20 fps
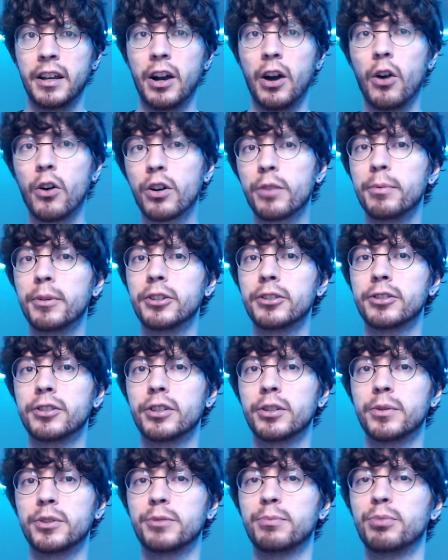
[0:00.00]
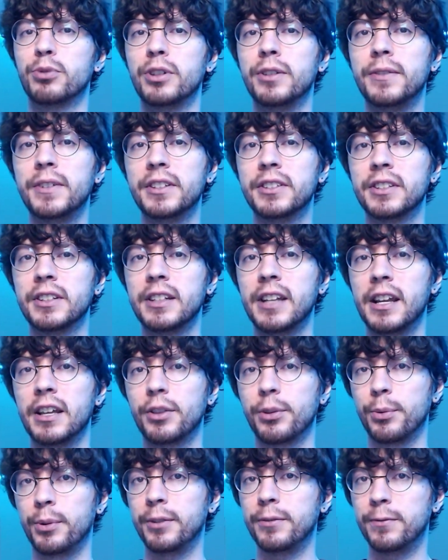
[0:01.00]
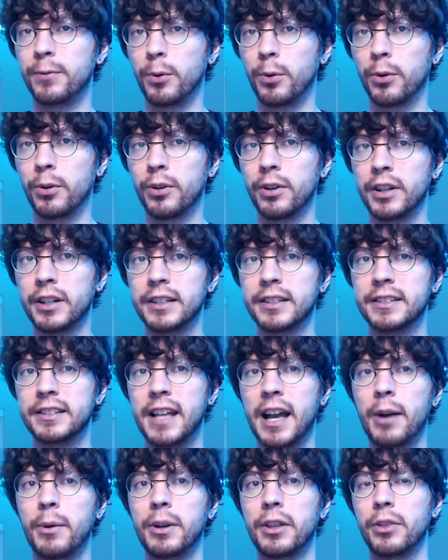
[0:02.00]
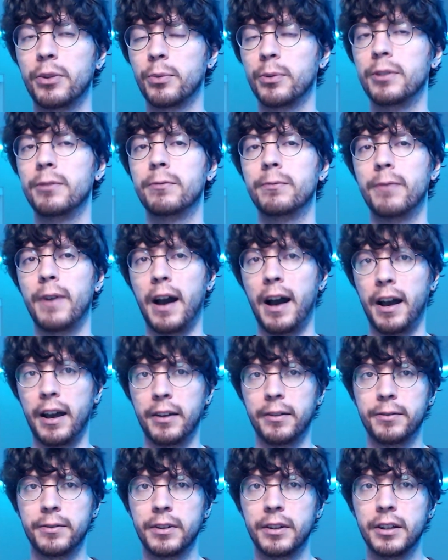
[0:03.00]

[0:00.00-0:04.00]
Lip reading: Hulkbuster was previously a 3/4, it is now a 3/5.